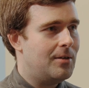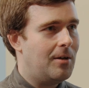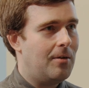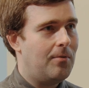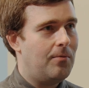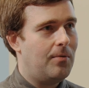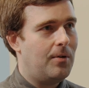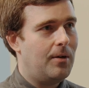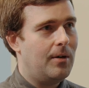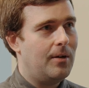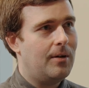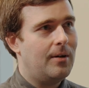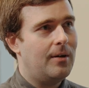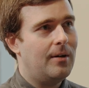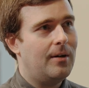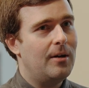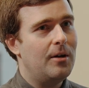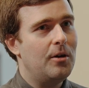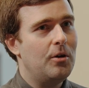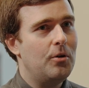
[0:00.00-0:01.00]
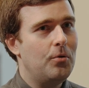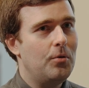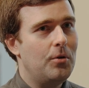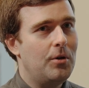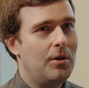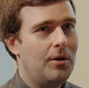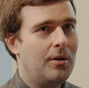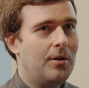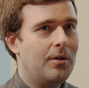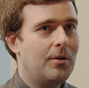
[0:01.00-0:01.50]
Something
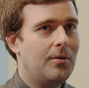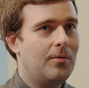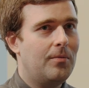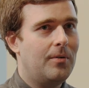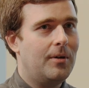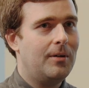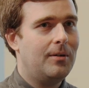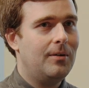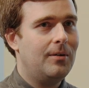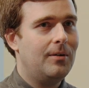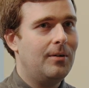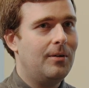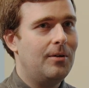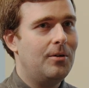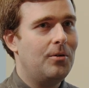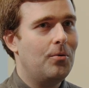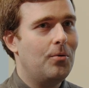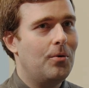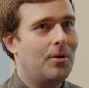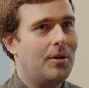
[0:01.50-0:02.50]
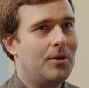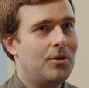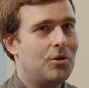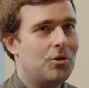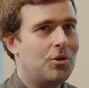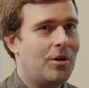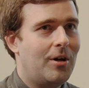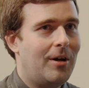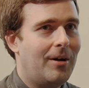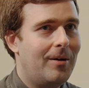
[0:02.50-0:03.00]
unique that you can
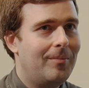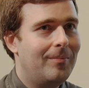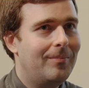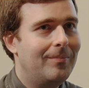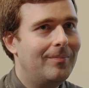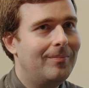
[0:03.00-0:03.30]
share?